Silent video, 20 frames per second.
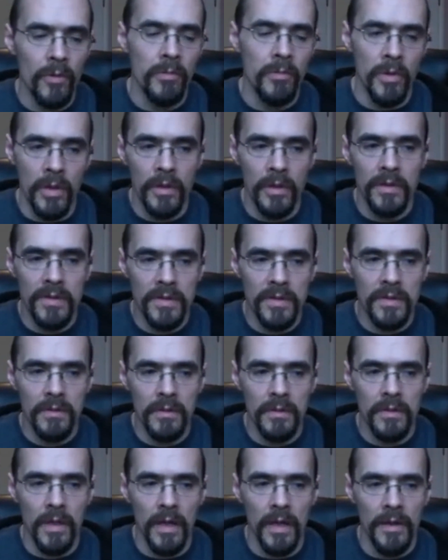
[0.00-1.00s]
books.
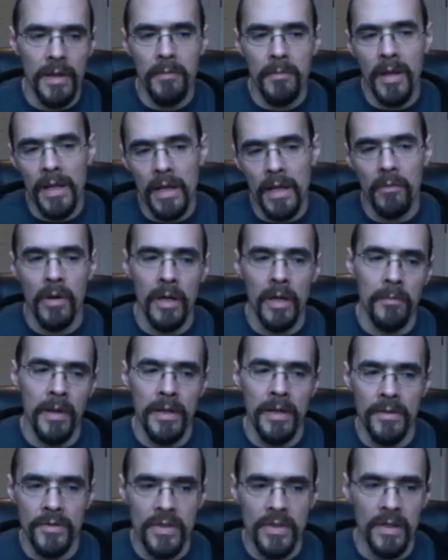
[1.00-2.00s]
They might not want to
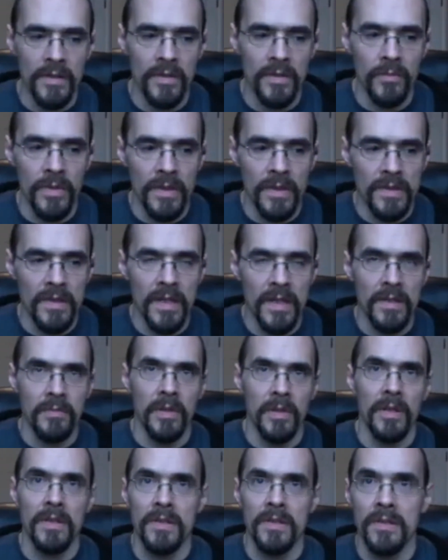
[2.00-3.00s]
buy Eugenics, a
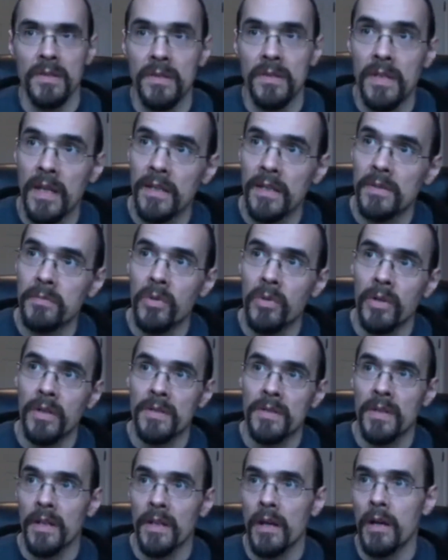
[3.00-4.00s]
Reassessment because it's a textbook.
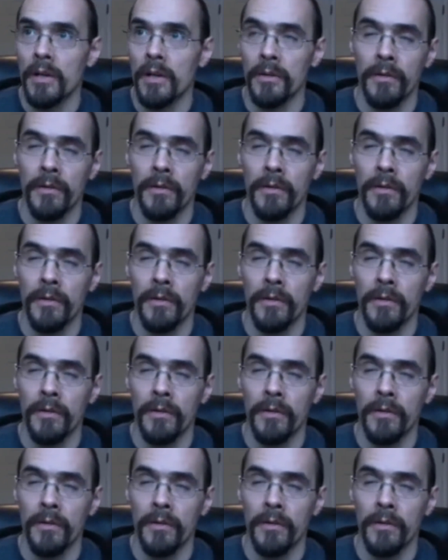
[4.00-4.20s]
It's like